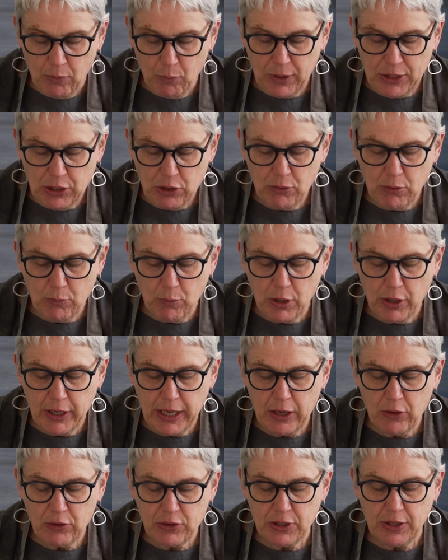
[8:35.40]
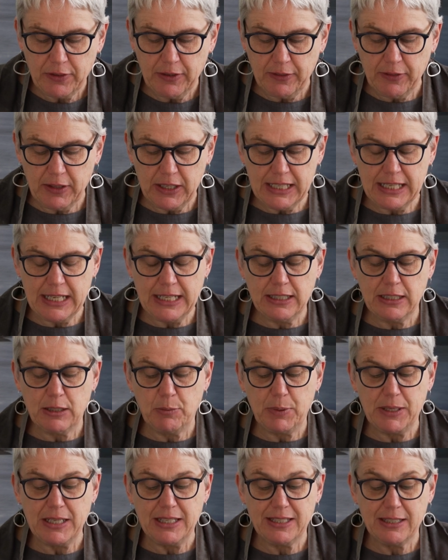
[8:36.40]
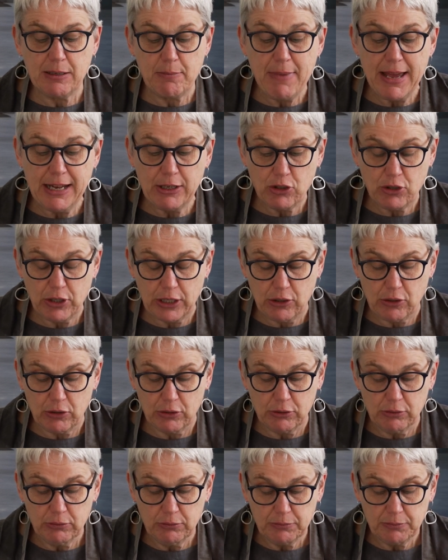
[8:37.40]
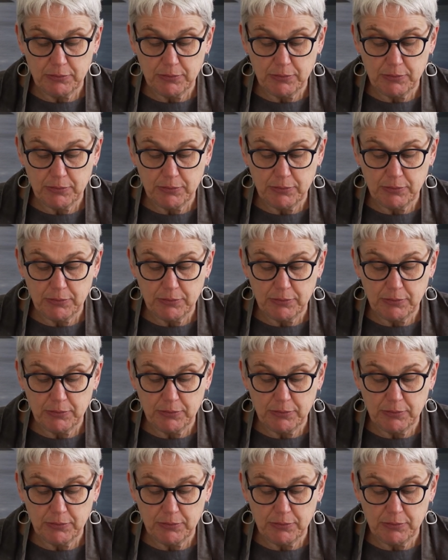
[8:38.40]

when you're working on something that needs to be symmetrical,